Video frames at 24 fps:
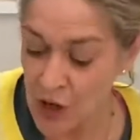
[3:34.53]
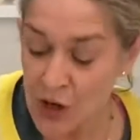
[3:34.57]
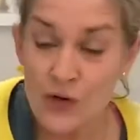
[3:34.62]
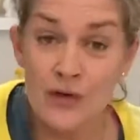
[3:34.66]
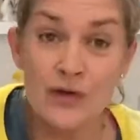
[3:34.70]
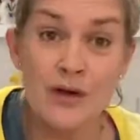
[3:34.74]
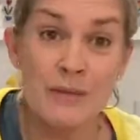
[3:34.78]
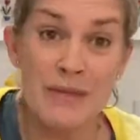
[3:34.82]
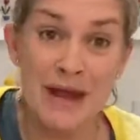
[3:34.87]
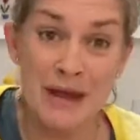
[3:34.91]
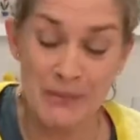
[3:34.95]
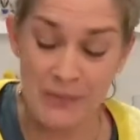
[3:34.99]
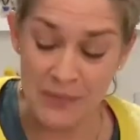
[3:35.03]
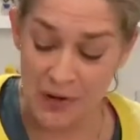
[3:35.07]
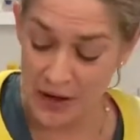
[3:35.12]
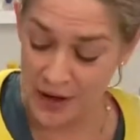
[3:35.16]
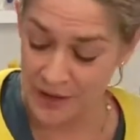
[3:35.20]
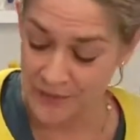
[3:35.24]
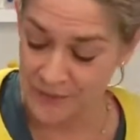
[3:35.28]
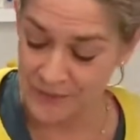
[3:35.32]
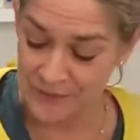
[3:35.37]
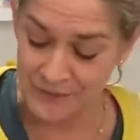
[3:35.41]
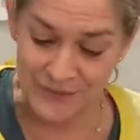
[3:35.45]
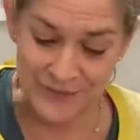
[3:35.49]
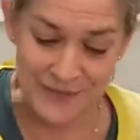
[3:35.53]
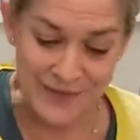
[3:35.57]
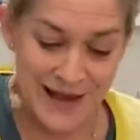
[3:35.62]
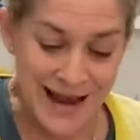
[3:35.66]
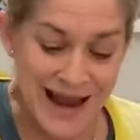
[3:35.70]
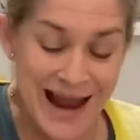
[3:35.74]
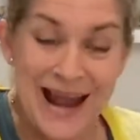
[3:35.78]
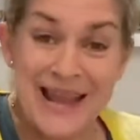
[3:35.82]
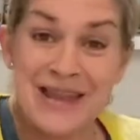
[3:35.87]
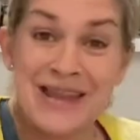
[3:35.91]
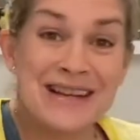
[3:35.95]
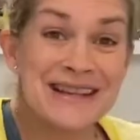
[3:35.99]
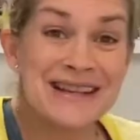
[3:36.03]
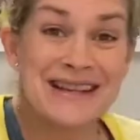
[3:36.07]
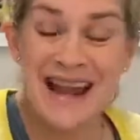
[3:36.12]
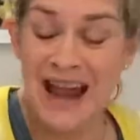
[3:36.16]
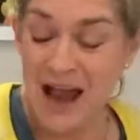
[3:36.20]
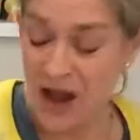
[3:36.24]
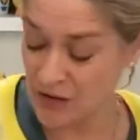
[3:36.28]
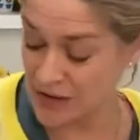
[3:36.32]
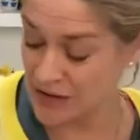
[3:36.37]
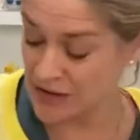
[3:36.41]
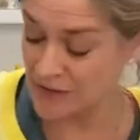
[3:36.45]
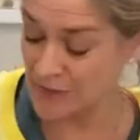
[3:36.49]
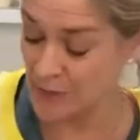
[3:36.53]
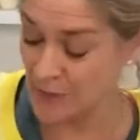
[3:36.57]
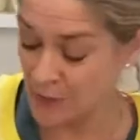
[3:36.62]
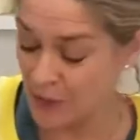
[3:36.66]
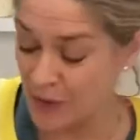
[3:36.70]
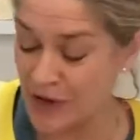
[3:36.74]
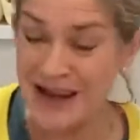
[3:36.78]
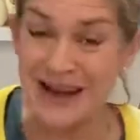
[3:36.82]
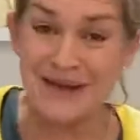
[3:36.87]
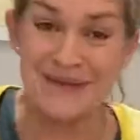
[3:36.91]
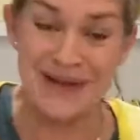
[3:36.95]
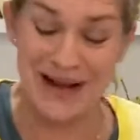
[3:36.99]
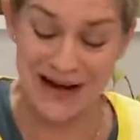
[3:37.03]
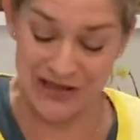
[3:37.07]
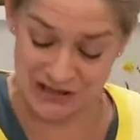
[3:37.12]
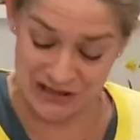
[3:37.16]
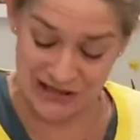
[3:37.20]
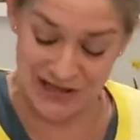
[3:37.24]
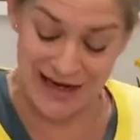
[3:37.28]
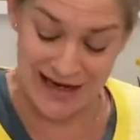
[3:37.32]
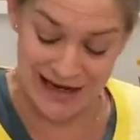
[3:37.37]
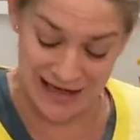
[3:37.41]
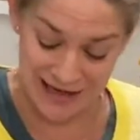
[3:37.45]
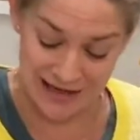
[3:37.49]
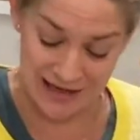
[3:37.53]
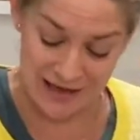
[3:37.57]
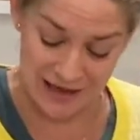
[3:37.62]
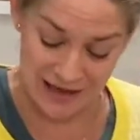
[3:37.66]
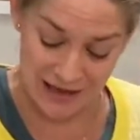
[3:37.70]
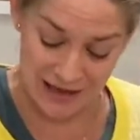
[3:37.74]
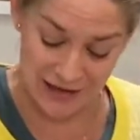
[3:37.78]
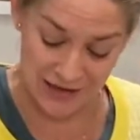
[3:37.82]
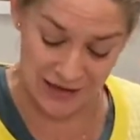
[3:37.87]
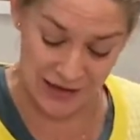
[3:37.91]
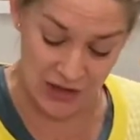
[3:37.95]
Remember, and this counts for pretty much anything,